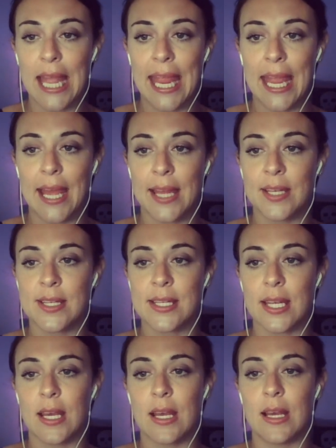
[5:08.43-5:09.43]
and
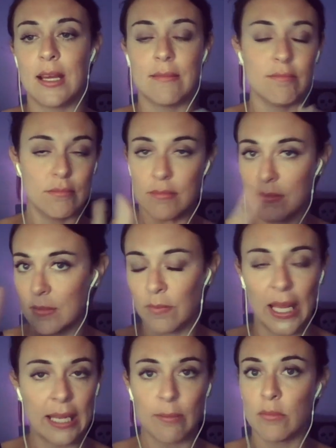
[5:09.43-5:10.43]

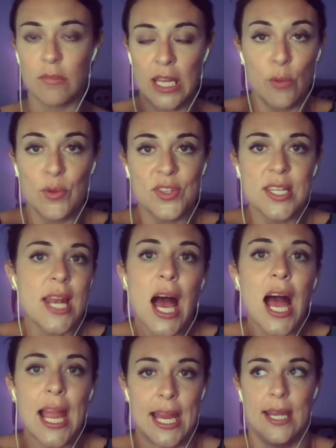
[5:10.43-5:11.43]
like he was
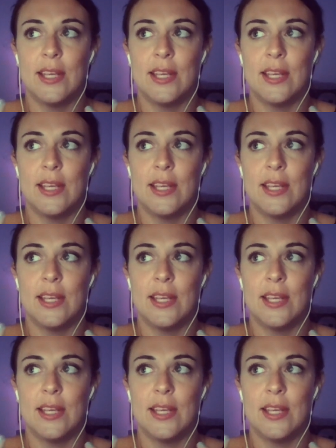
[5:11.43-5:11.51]
9.